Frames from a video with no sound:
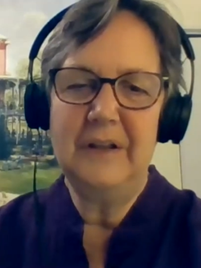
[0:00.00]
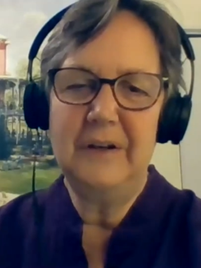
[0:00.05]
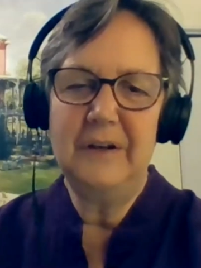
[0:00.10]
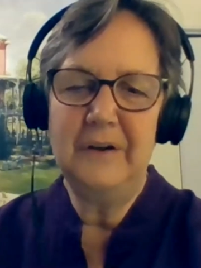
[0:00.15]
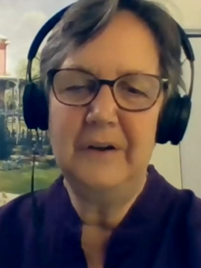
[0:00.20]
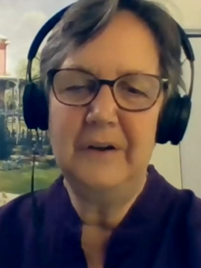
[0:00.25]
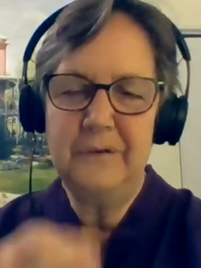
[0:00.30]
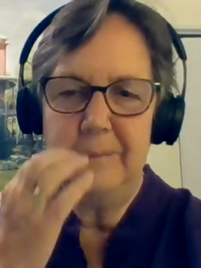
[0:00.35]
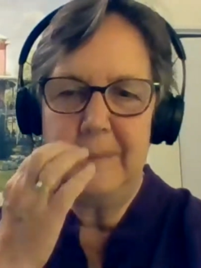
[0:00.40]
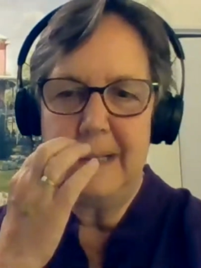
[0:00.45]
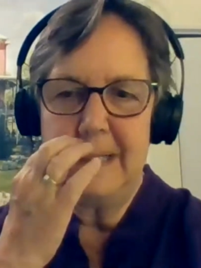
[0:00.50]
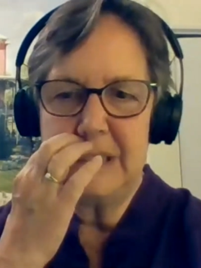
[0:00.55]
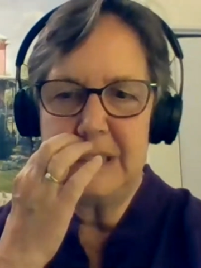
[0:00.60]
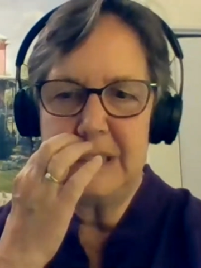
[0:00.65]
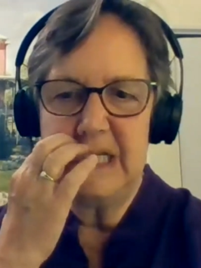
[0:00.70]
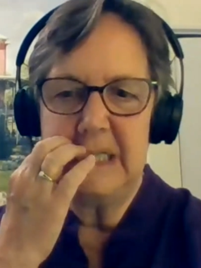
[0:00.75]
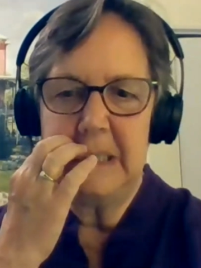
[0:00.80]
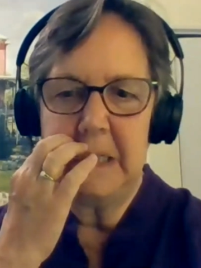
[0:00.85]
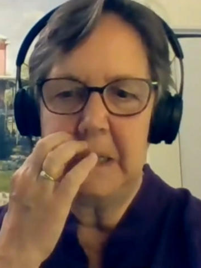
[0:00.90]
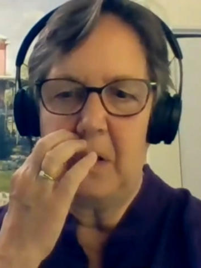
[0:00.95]
You
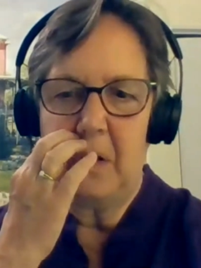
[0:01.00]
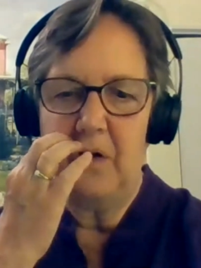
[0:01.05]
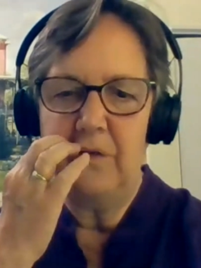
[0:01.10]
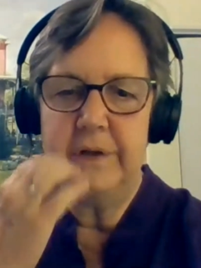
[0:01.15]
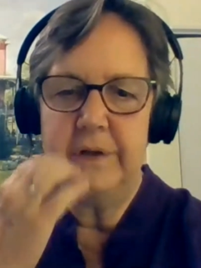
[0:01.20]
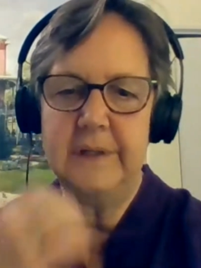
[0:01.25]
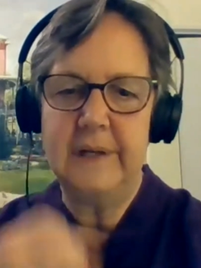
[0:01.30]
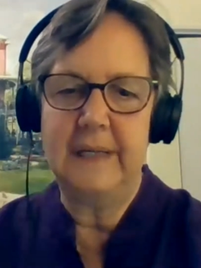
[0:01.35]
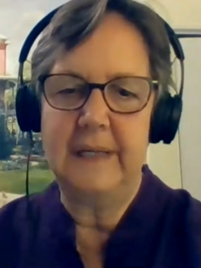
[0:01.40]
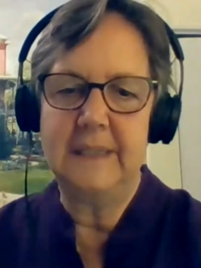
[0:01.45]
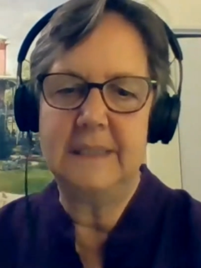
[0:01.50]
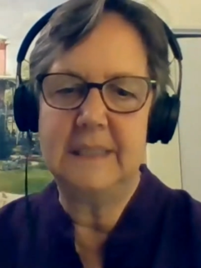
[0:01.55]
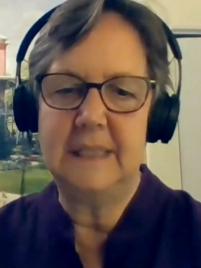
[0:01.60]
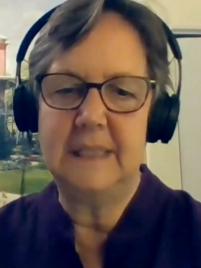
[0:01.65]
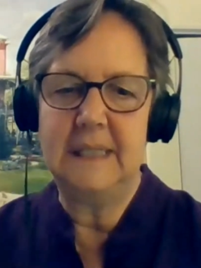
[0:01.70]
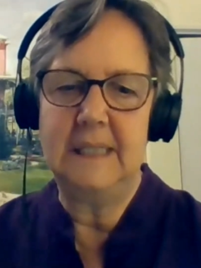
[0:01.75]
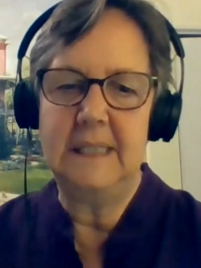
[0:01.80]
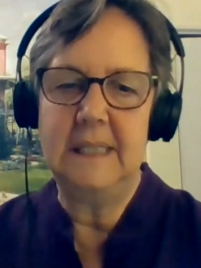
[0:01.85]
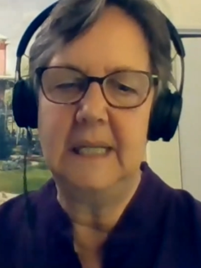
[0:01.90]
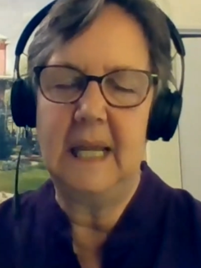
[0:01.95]
mentioned
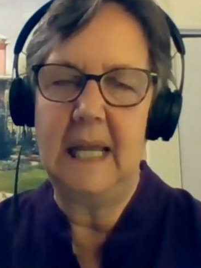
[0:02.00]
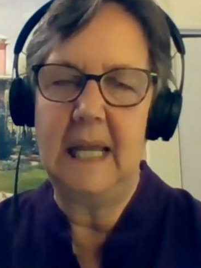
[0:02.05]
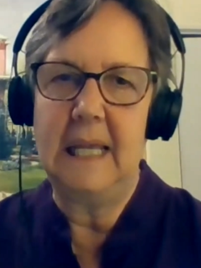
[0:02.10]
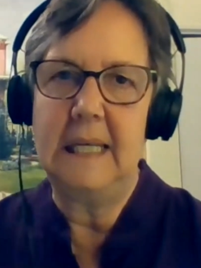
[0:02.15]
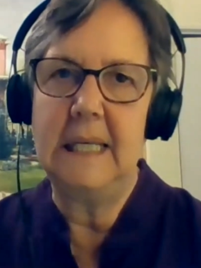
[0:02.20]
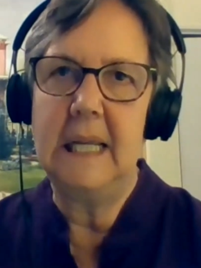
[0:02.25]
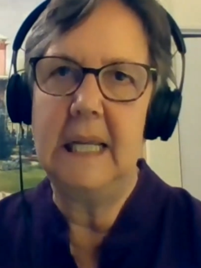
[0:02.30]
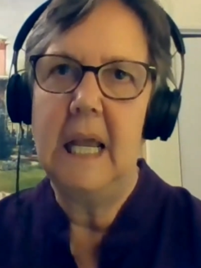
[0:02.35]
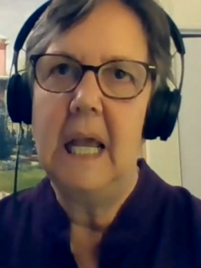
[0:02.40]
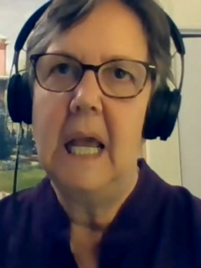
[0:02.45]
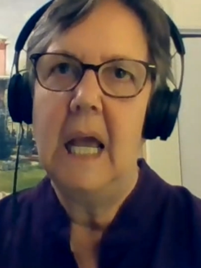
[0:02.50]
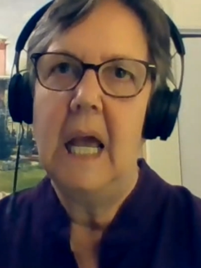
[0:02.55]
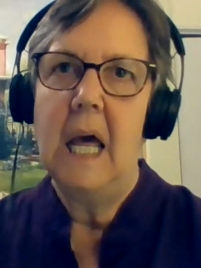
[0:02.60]
COVID-19, and